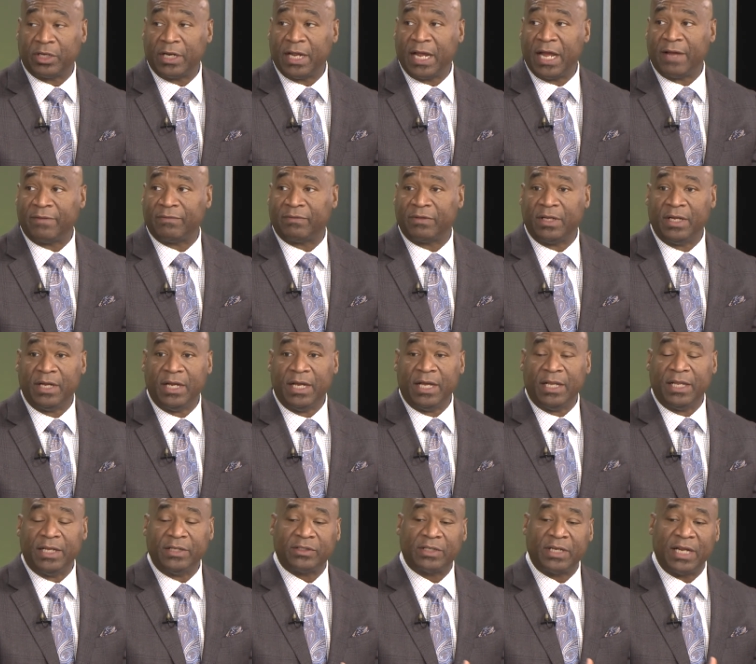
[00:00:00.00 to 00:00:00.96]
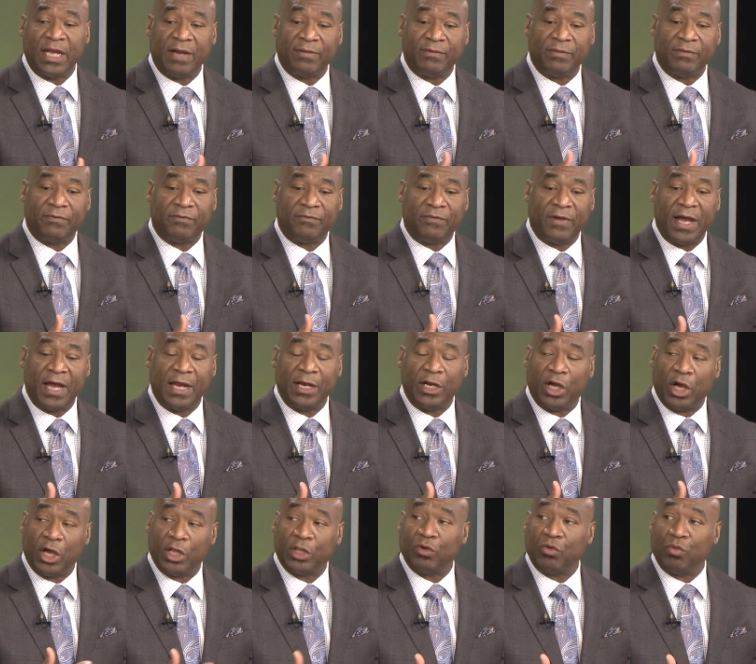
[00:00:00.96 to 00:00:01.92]
They're going to have to find
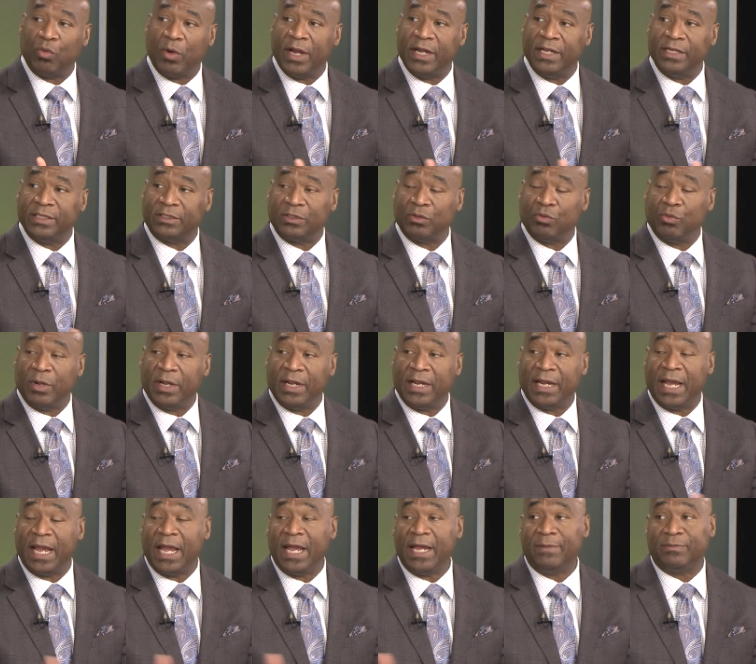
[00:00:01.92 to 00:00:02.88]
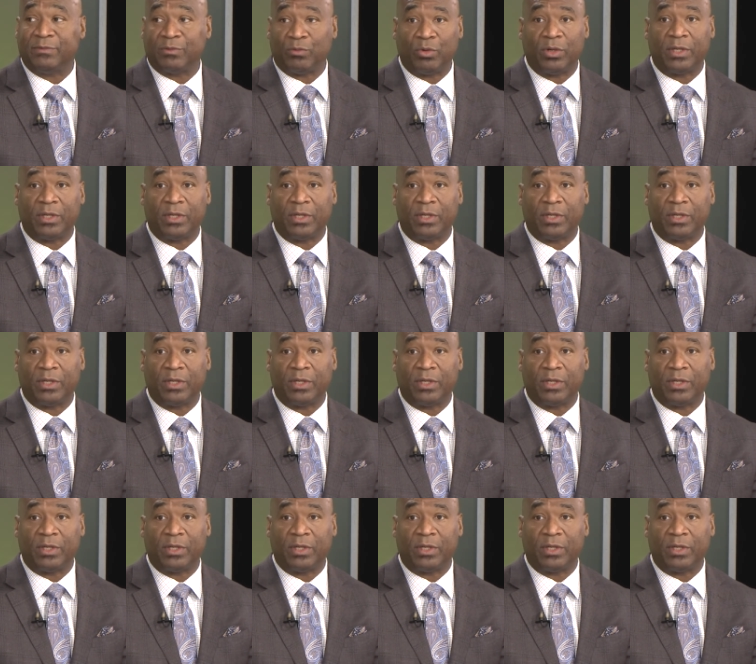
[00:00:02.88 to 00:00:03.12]
other ways to win games.